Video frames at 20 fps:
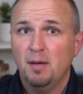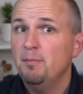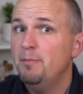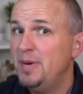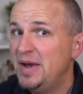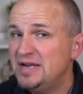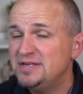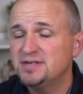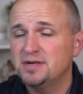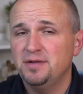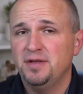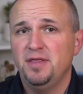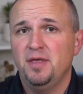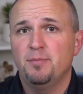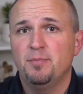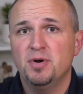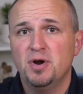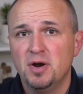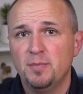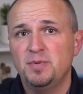Basically, the
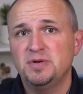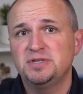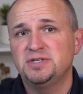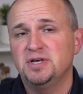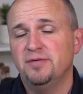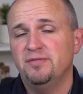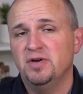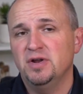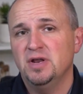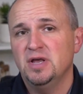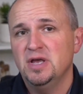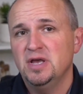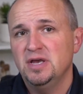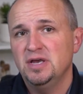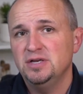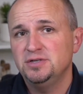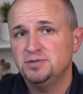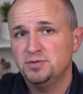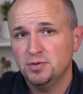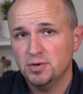purpose of it
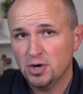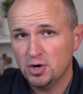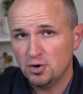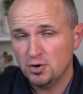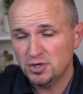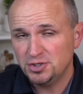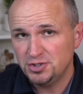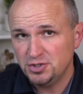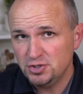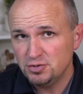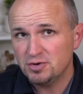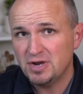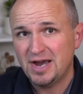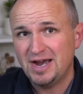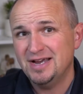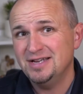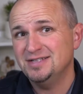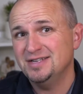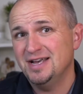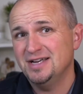is to encourage you
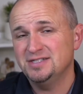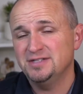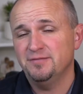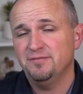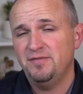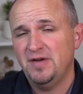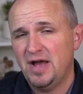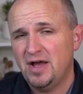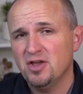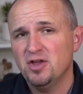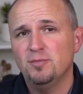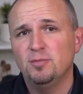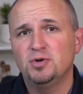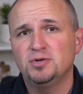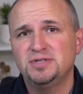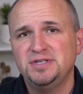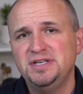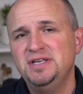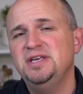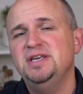guys as a valuable
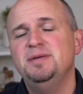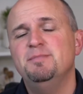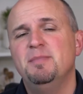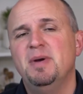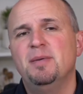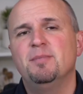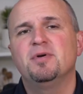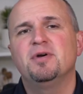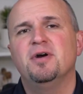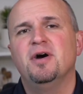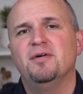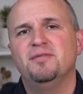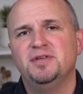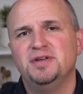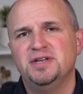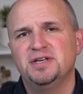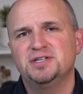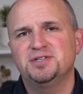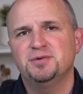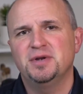team member of the
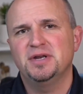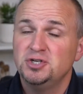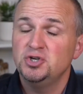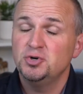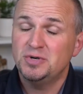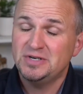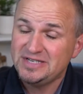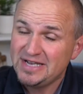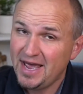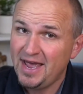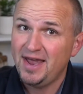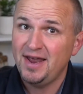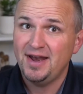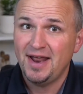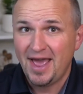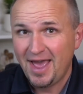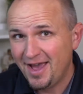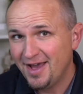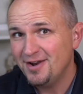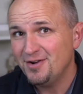district to attain
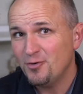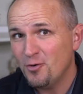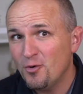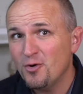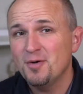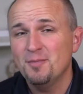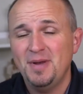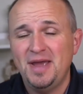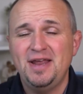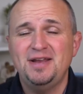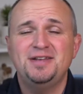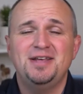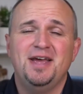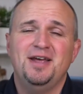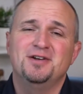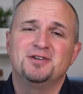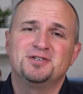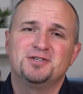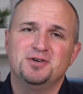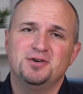and or
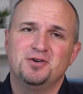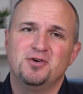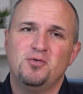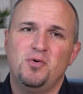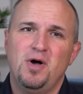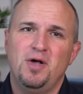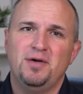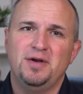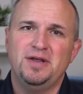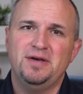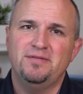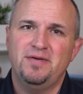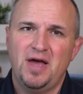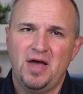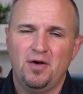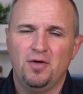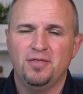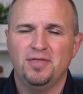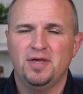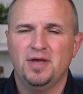maintain a certain quality of
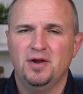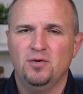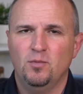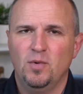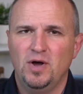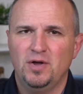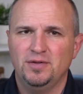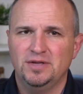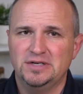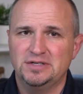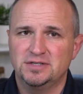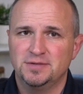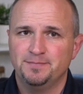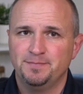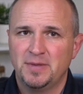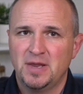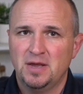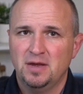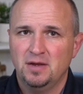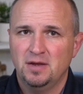health and wellness.
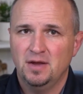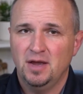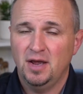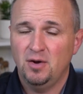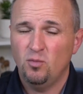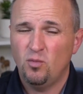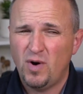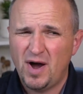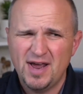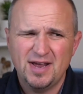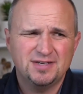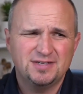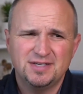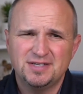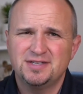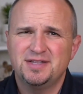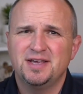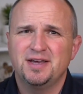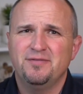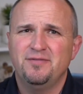And why is
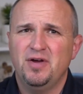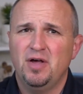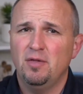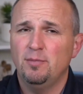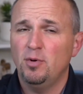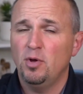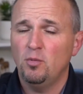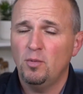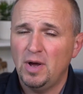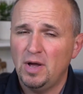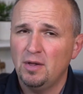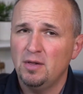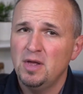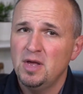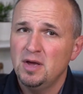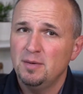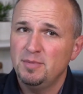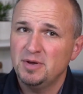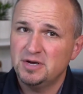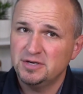this thing available? Well,
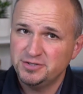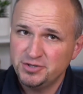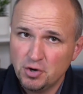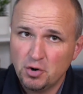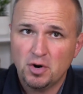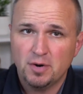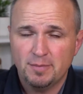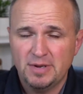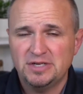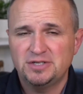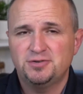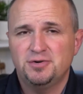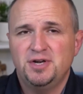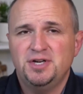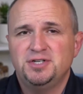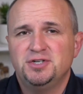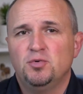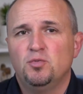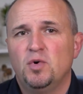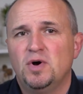because your
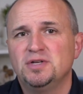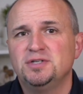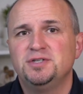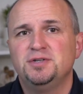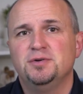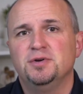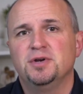administration wants to